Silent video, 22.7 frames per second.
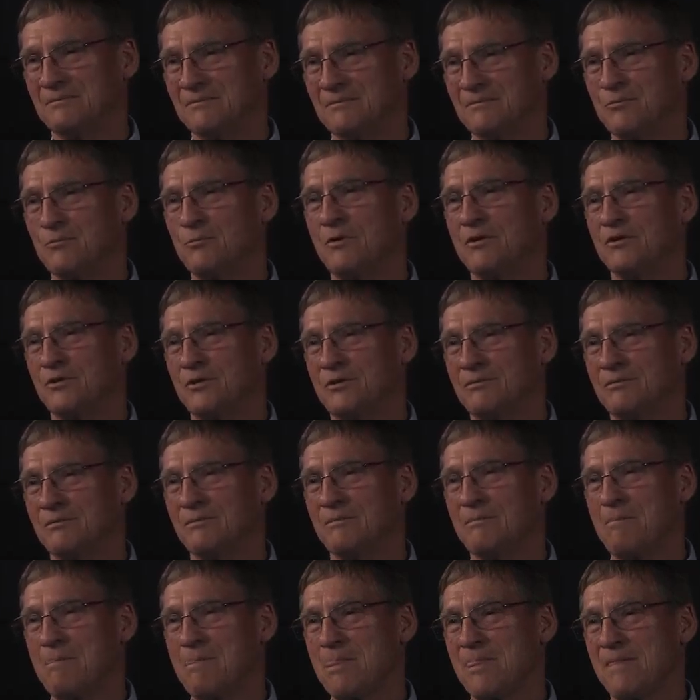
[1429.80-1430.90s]
There's some
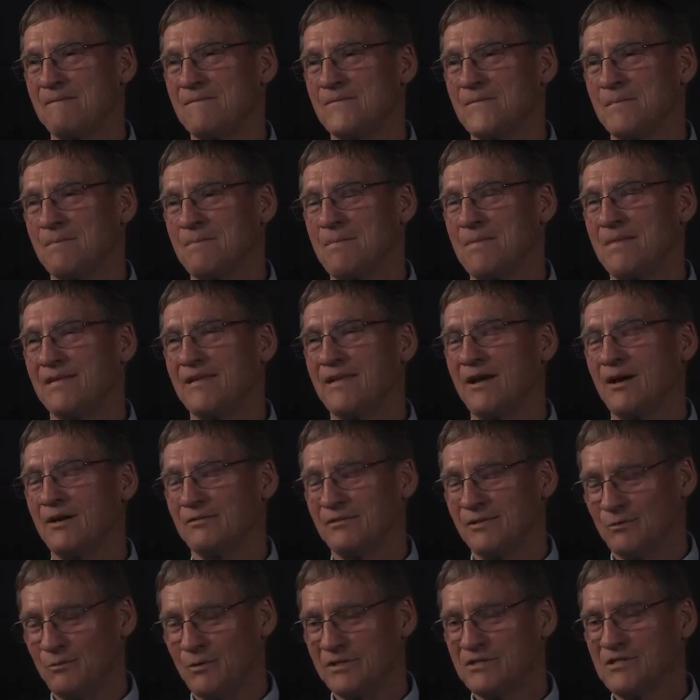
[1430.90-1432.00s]
combat jump, huh? Yeah,
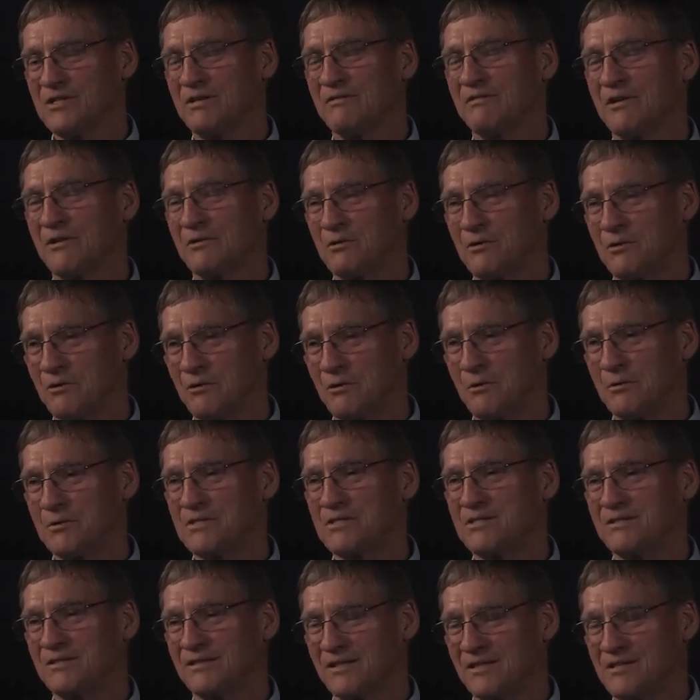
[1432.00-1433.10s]
the one seventy-third
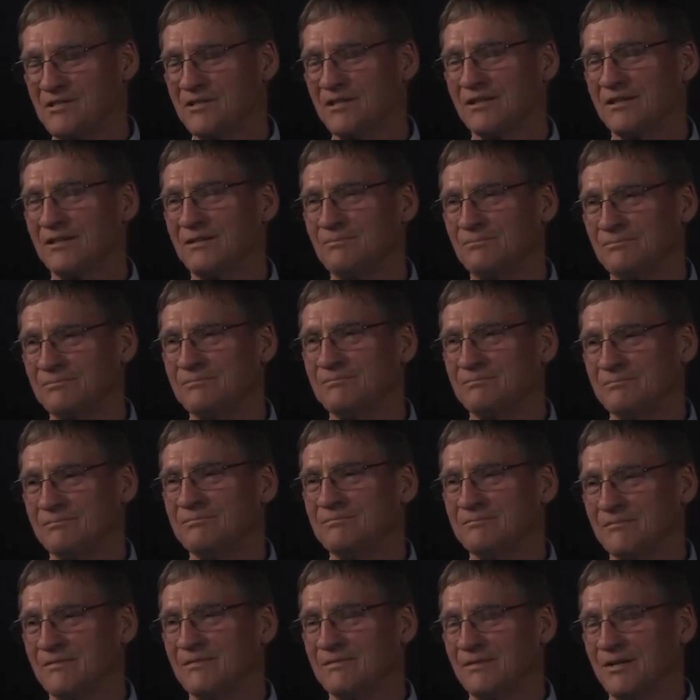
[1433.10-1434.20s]
always gets a little
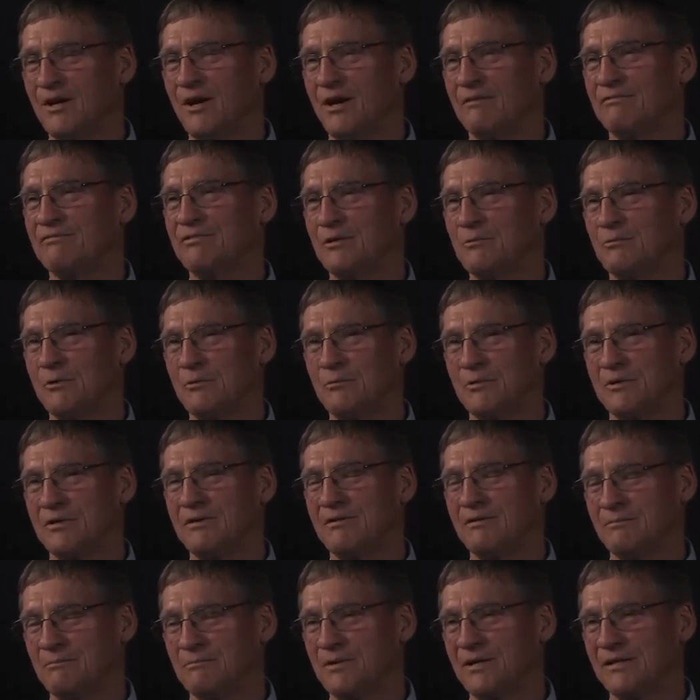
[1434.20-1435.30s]
huffy when we
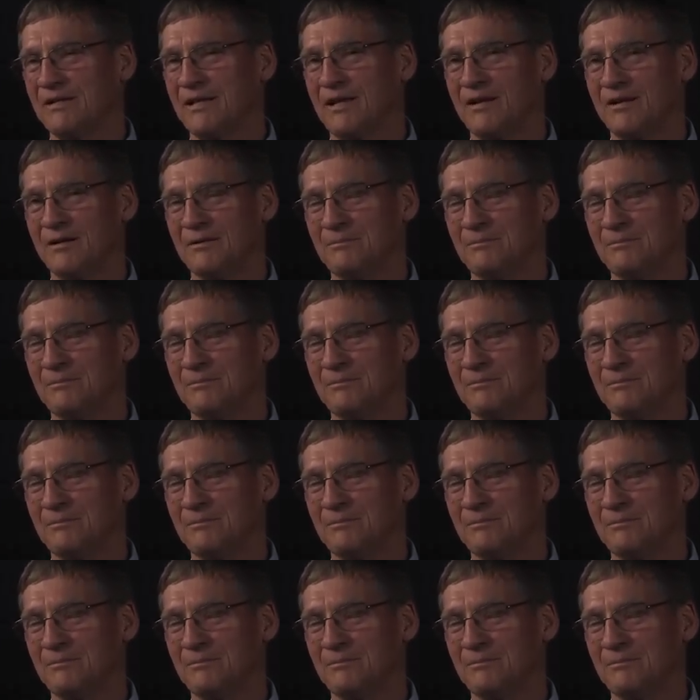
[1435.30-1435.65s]
bring that